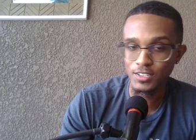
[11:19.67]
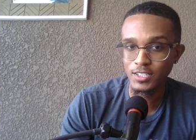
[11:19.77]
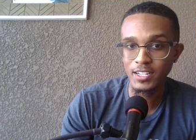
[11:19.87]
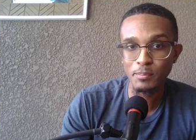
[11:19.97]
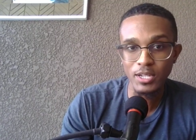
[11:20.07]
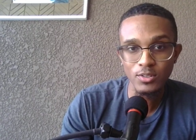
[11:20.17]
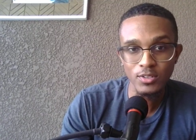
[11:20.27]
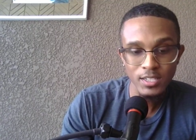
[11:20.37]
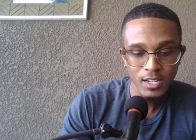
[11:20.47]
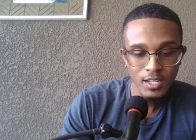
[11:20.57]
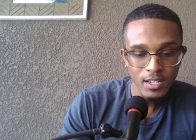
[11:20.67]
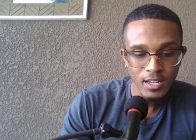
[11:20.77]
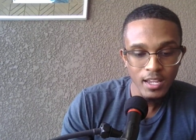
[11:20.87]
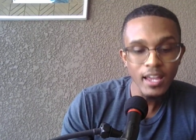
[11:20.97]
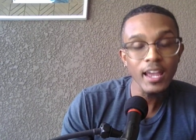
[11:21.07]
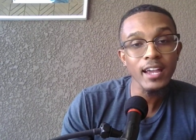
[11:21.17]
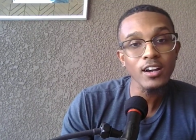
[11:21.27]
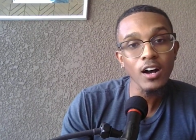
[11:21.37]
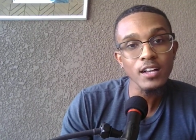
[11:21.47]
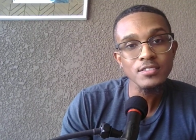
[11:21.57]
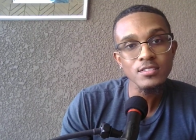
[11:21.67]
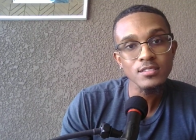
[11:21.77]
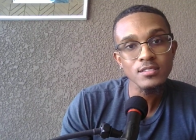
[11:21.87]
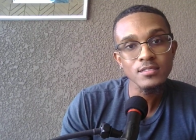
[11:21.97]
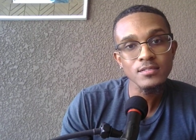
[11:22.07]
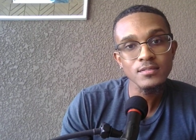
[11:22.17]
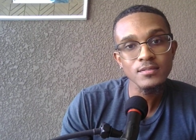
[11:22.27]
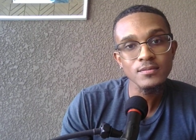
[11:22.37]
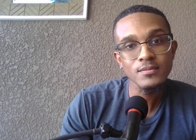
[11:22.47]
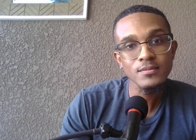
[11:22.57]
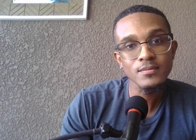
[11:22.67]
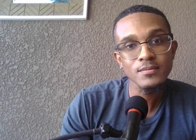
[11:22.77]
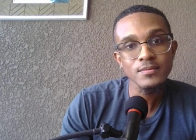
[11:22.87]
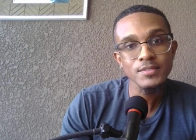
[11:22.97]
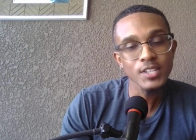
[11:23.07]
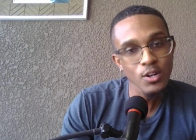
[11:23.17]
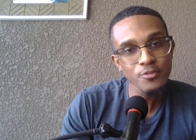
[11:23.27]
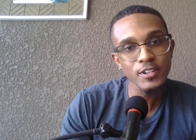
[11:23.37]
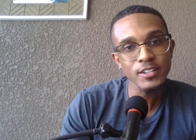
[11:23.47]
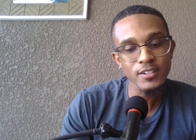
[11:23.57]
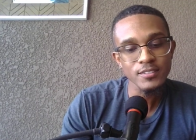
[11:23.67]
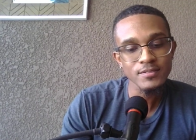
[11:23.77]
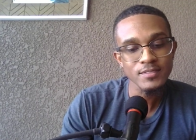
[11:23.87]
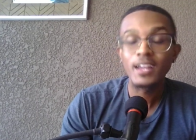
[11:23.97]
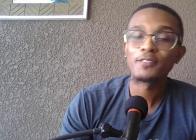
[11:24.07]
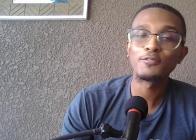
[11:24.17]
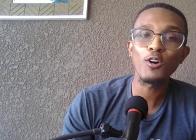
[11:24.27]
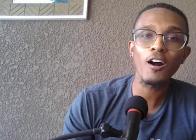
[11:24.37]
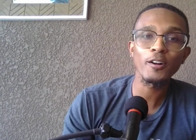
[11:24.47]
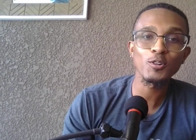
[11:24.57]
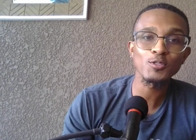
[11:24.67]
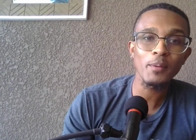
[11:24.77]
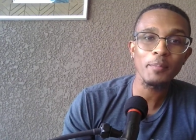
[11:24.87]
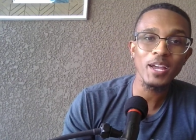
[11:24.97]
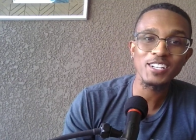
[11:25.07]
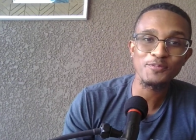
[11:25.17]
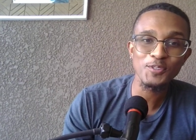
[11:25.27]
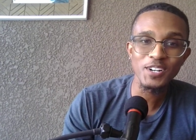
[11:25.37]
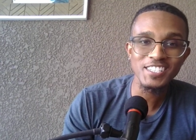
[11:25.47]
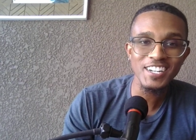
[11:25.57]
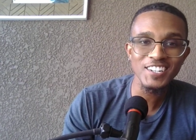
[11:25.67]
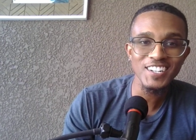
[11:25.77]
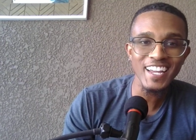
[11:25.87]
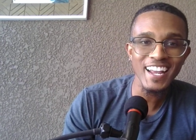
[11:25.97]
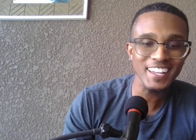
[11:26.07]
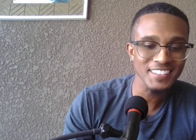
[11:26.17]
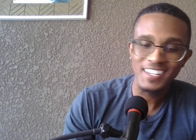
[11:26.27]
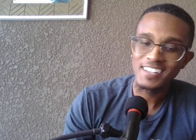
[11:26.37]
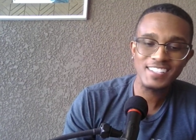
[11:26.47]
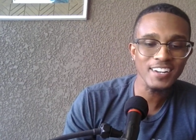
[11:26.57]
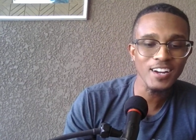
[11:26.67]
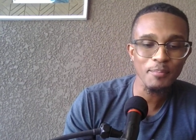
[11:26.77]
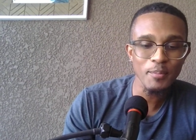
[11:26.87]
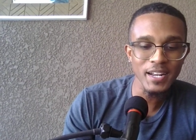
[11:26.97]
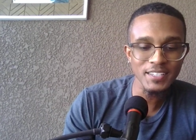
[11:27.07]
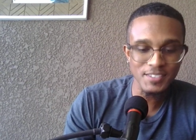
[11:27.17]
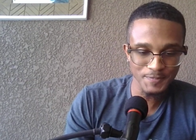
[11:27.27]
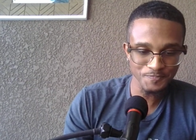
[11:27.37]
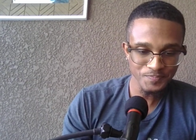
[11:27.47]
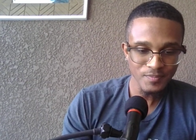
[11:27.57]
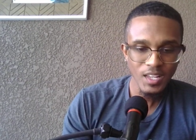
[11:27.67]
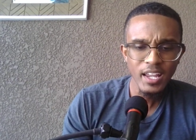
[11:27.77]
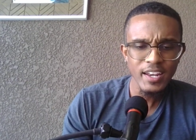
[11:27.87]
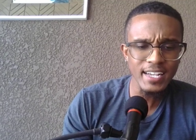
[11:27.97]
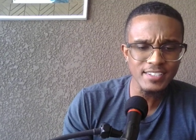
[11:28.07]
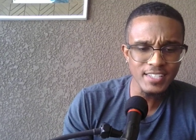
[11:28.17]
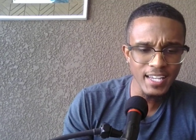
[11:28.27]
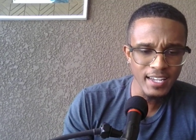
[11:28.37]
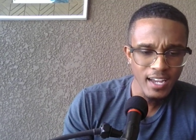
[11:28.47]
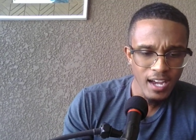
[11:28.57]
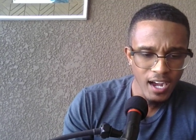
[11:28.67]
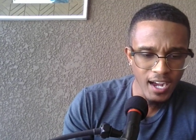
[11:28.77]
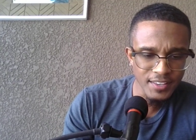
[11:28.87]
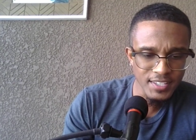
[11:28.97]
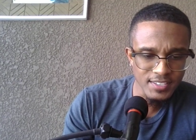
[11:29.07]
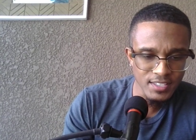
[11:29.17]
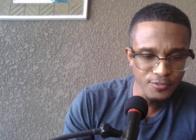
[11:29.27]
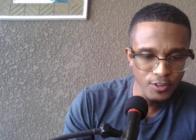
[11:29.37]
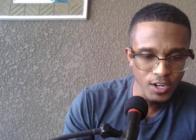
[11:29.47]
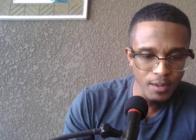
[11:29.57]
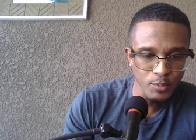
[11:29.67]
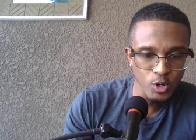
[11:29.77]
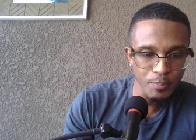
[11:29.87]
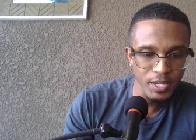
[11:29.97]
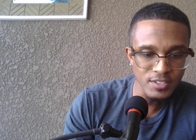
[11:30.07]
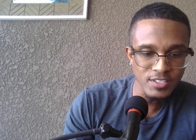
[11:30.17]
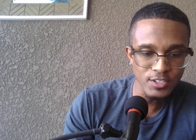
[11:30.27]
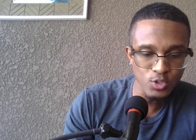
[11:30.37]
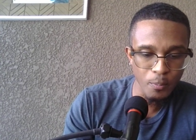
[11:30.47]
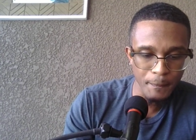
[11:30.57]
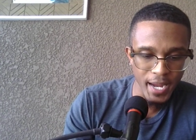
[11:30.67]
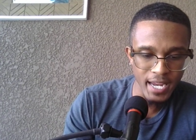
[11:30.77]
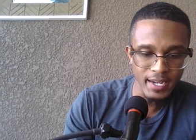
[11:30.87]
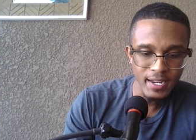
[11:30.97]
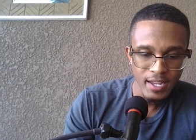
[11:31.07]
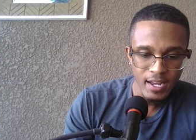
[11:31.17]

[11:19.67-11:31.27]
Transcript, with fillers: like Bitcoin, and cost. Go figure. Four articles on my page if you want to take a look at it. Take a couple minutes. Next thing, uh, this is from European Central Bank.